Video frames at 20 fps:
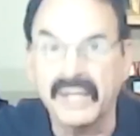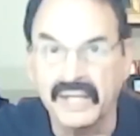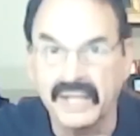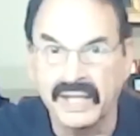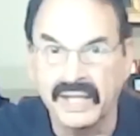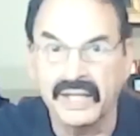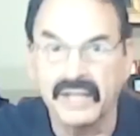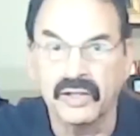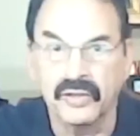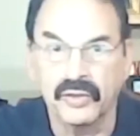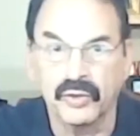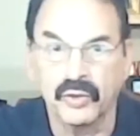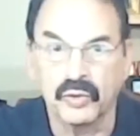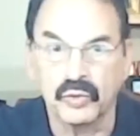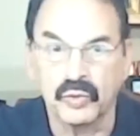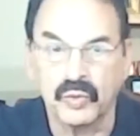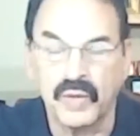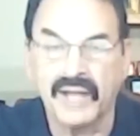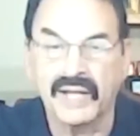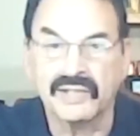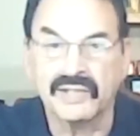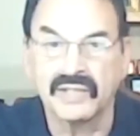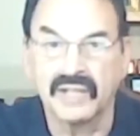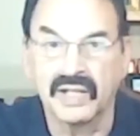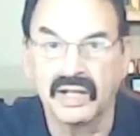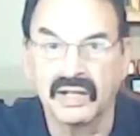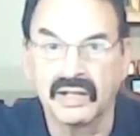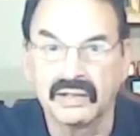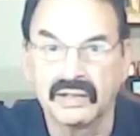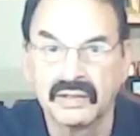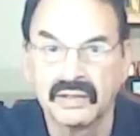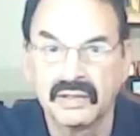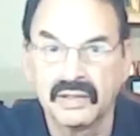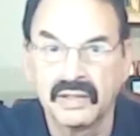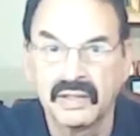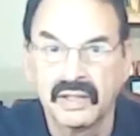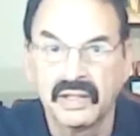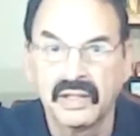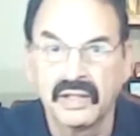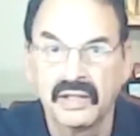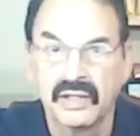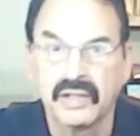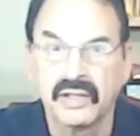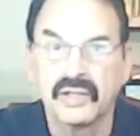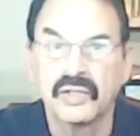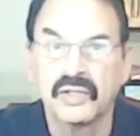on ROKU TV or on my YouTube channel,